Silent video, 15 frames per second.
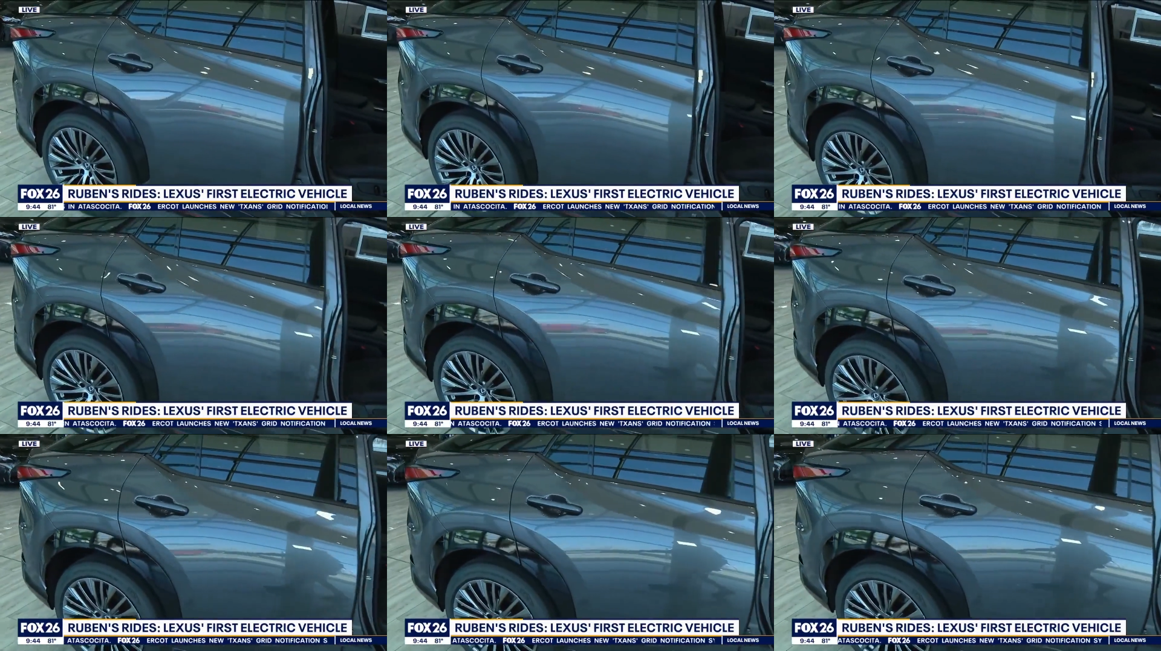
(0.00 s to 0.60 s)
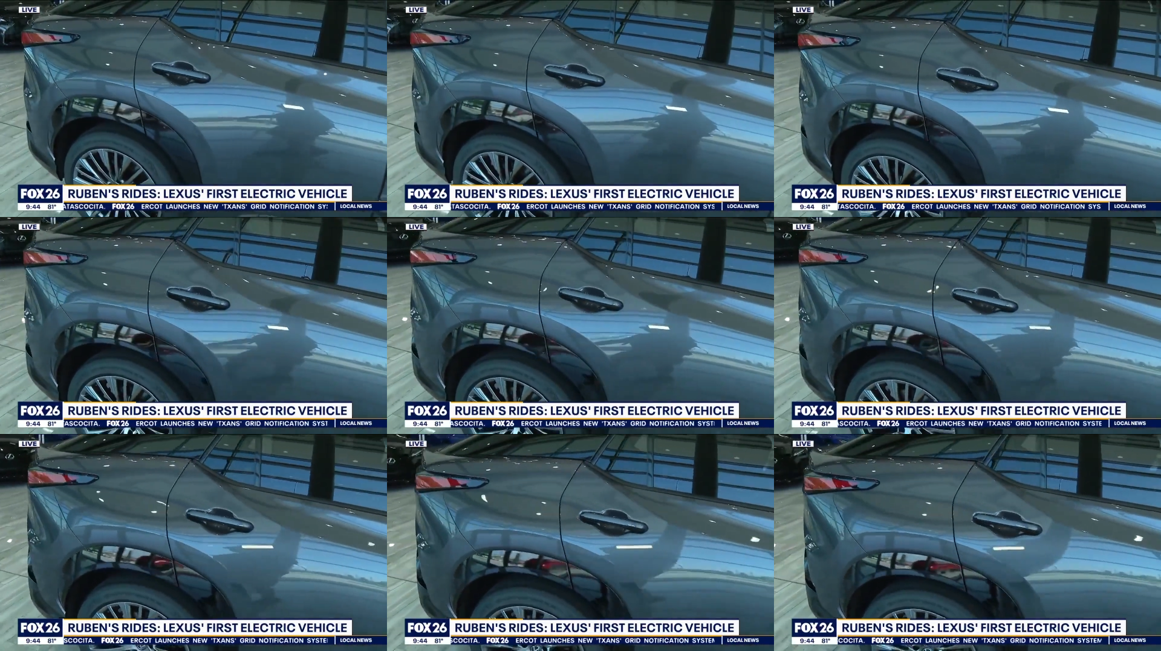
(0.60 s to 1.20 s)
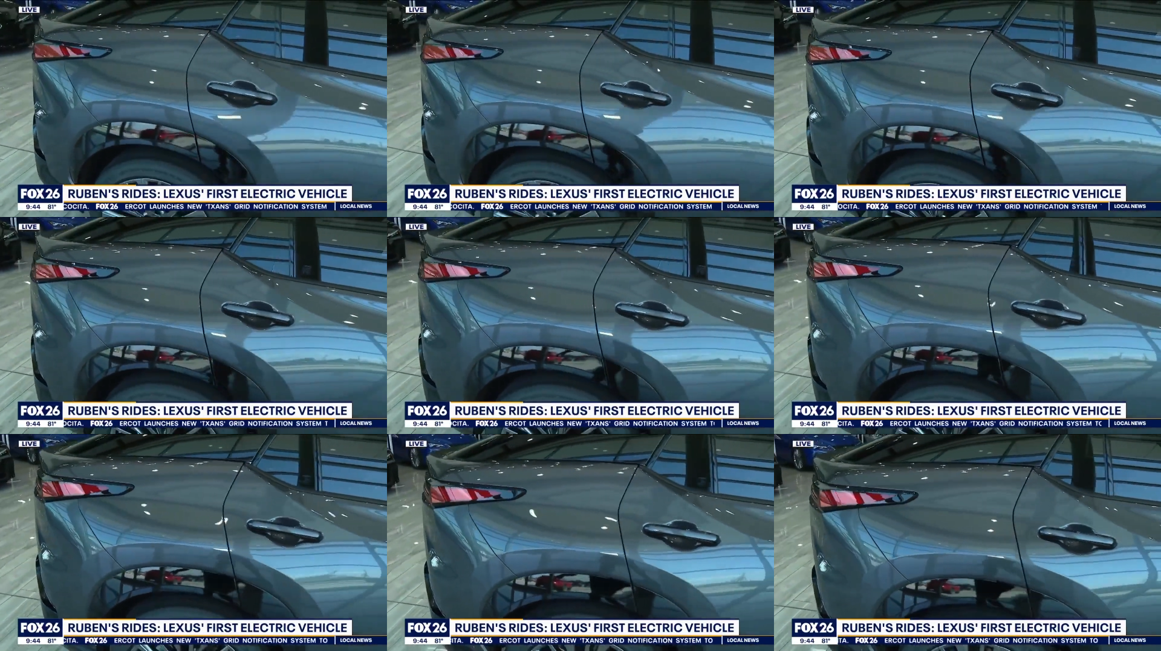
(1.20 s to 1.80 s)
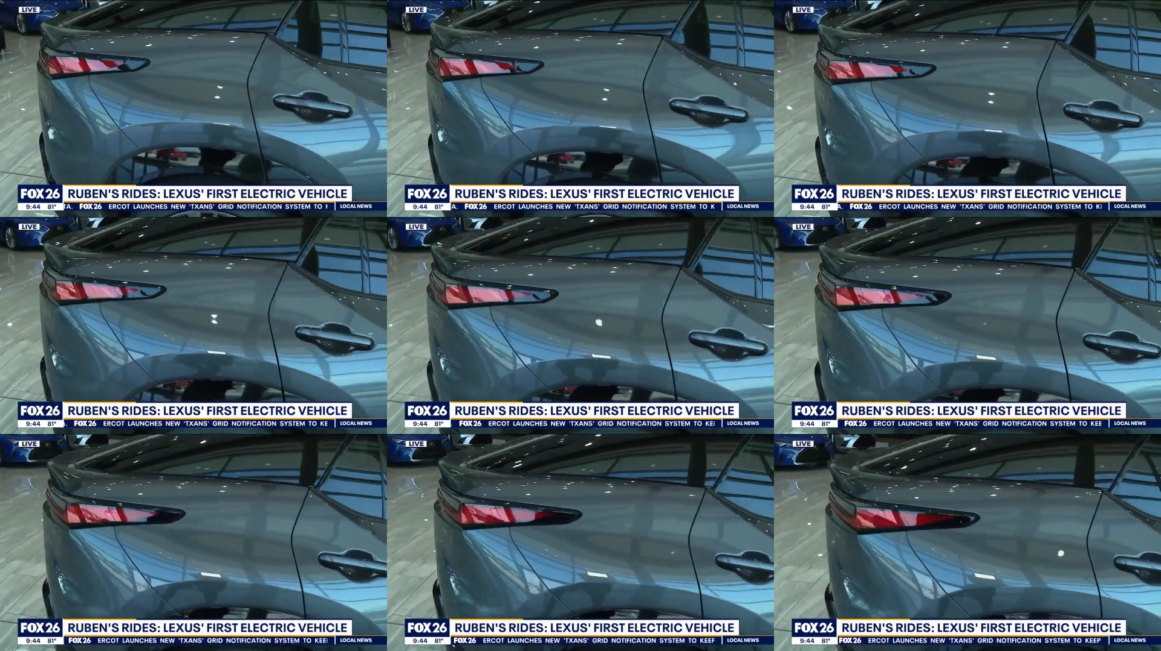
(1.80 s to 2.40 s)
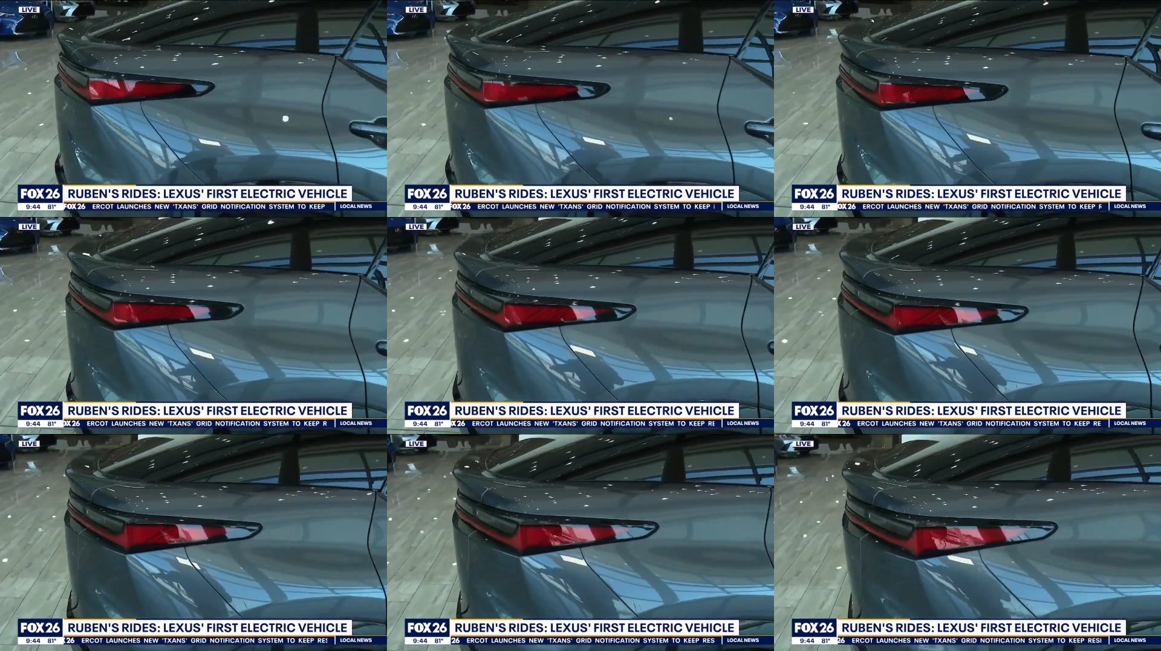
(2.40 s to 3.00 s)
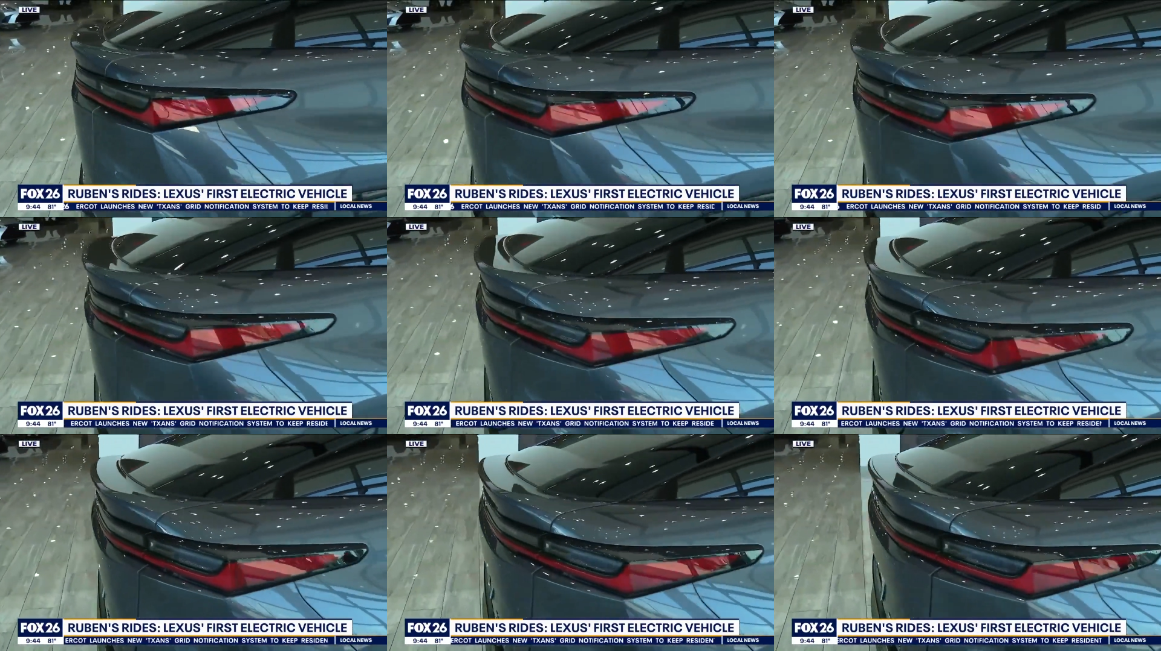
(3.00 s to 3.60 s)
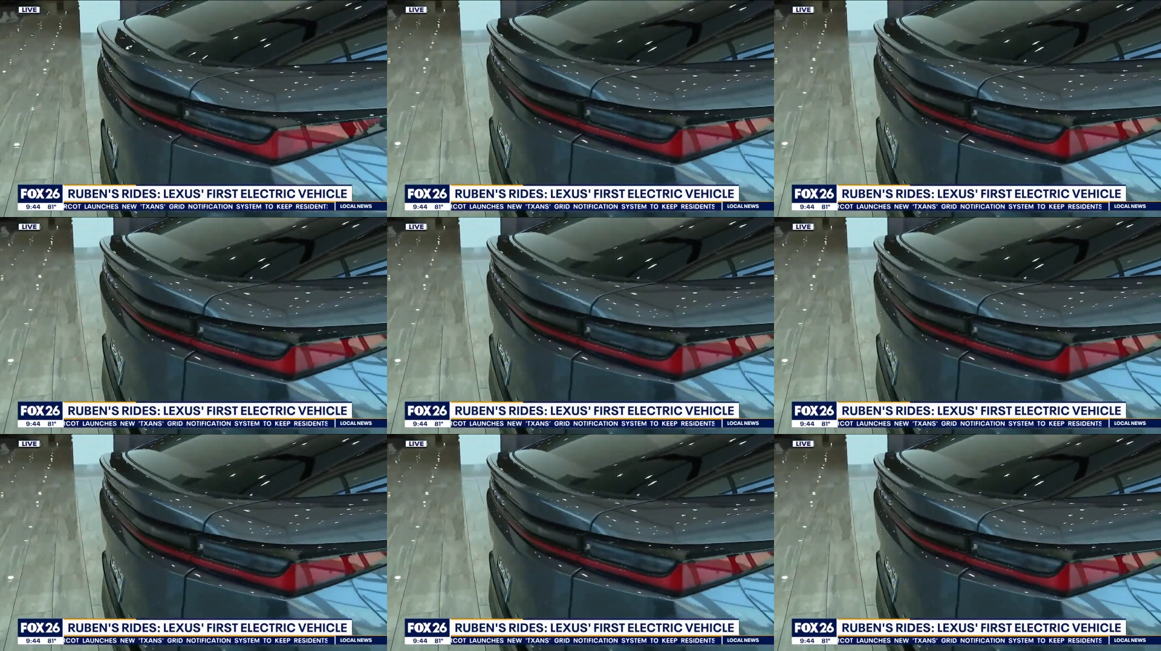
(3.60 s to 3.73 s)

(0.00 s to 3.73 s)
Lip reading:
(no speaker visible)